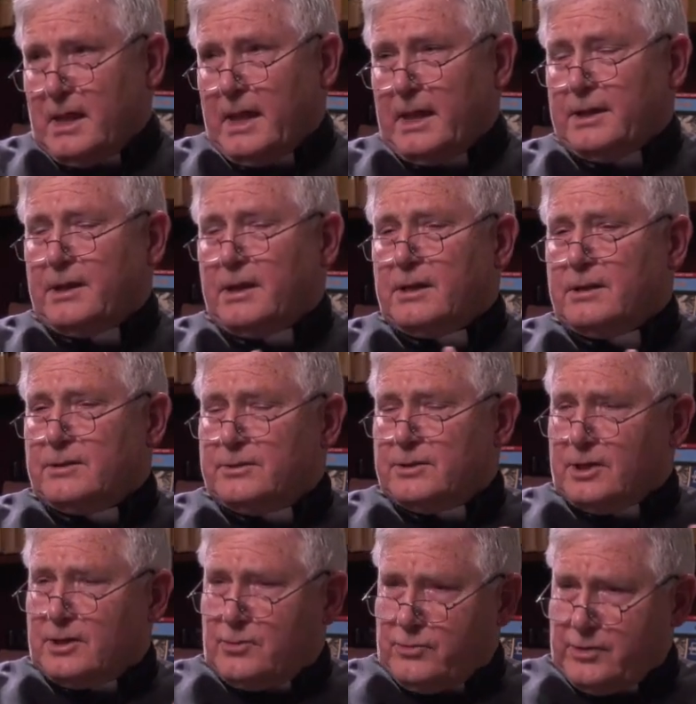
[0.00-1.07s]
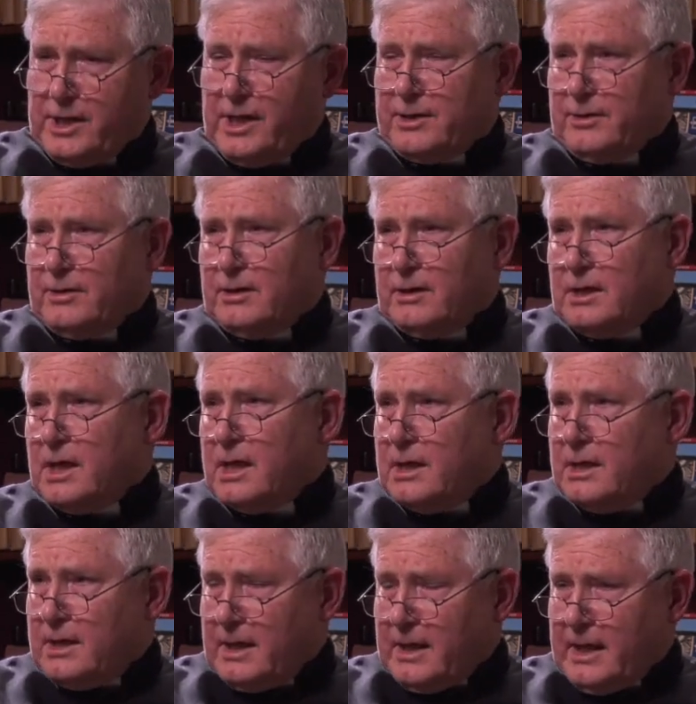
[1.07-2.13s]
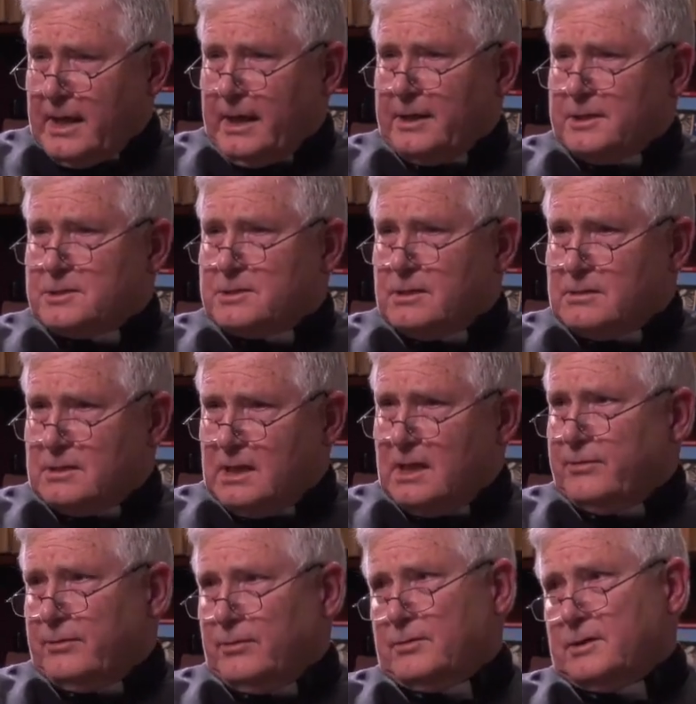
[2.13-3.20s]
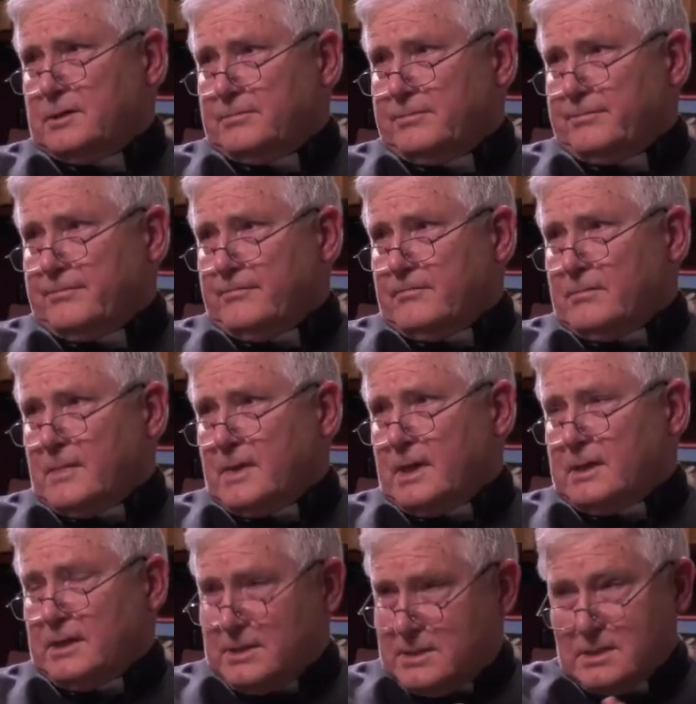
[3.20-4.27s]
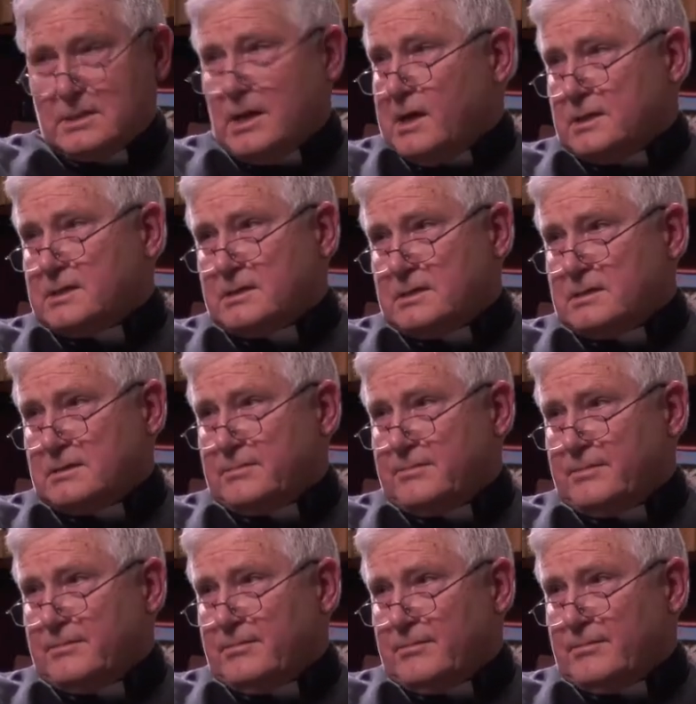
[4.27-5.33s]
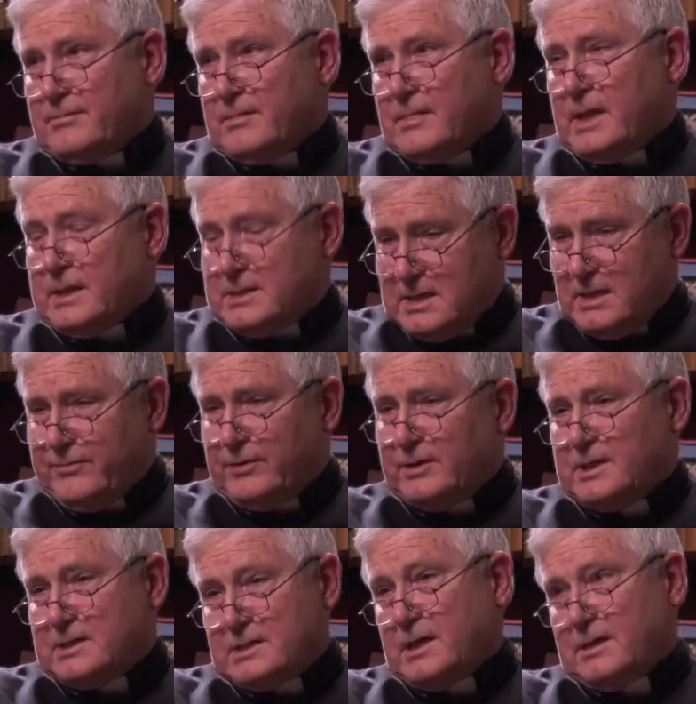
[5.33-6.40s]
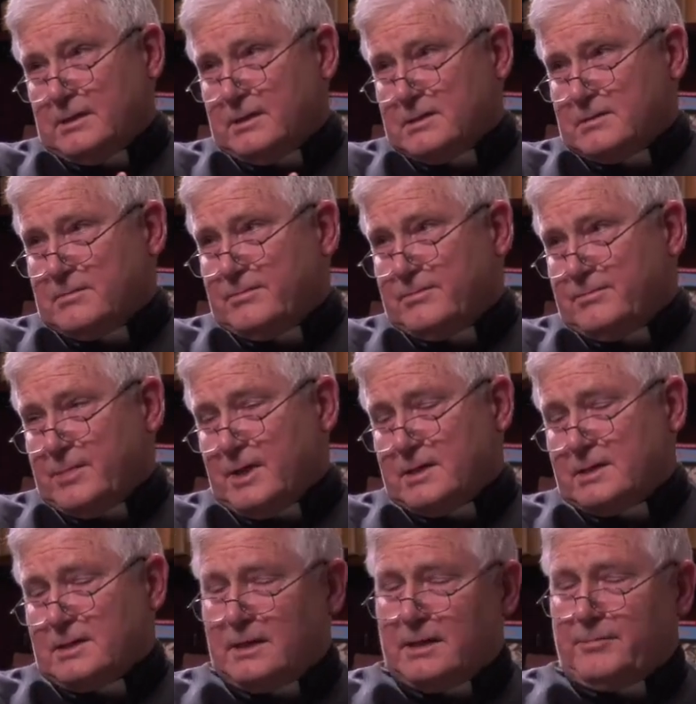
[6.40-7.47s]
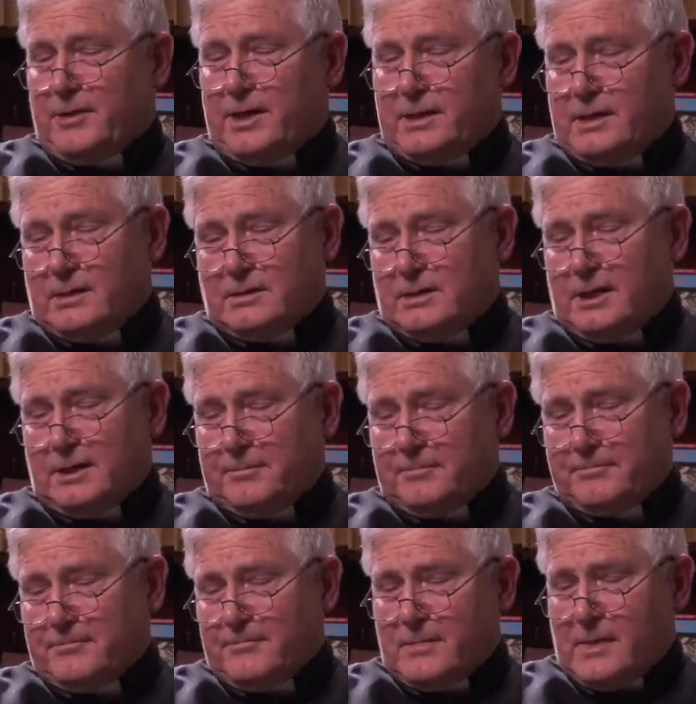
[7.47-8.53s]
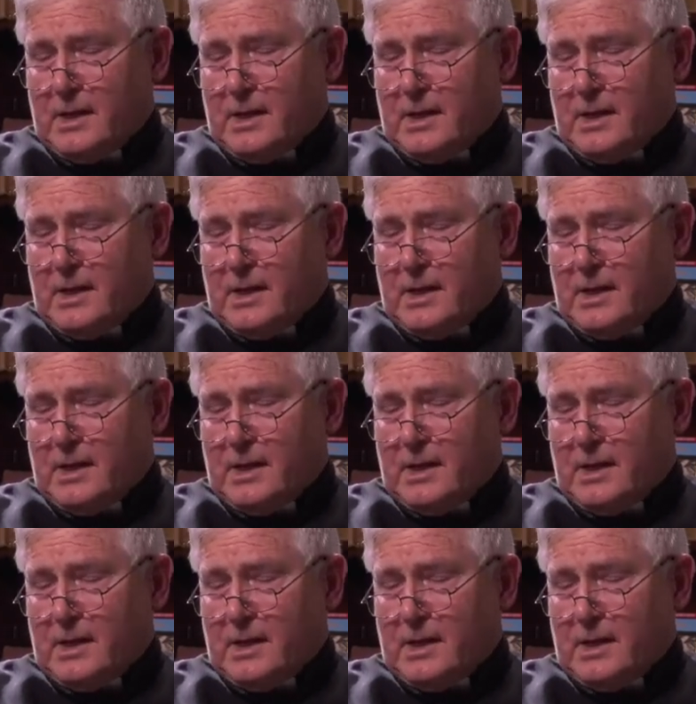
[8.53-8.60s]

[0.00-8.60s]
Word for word: and the creator as the evil one. And this is Gnosticism. It's evil, it's Satanism, basically, by another name.